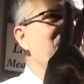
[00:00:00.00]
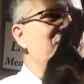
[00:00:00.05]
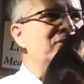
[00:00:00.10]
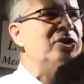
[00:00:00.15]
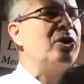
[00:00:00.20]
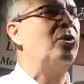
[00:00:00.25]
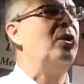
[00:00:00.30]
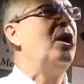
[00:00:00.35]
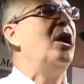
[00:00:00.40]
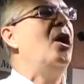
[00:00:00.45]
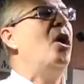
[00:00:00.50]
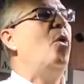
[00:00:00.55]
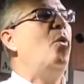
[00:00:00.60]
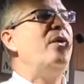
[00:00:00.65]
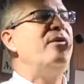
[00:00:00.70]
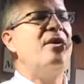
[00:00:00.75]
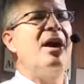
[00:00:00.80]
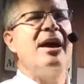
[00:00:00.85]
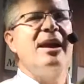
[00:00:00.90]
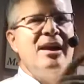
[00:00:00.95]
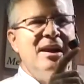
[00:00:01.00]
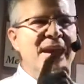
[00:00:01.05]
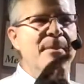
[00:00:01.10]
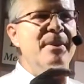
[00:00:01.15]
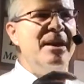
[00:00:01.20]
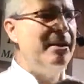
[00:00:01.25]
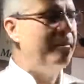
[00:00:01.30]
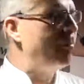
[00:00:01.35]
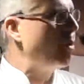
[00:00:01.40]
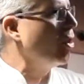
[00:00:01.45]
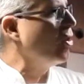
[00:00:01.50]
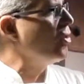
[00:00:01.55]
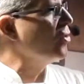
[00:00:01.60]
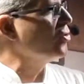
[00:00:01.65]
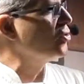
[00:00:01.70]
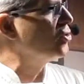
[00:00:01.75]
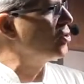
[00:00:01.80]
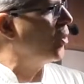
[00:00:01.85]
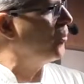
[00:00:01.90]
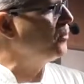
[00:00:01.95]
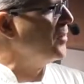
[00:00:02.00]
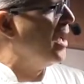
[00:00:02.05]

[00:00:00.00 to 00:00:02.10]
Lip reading: and so we've got limited burners. So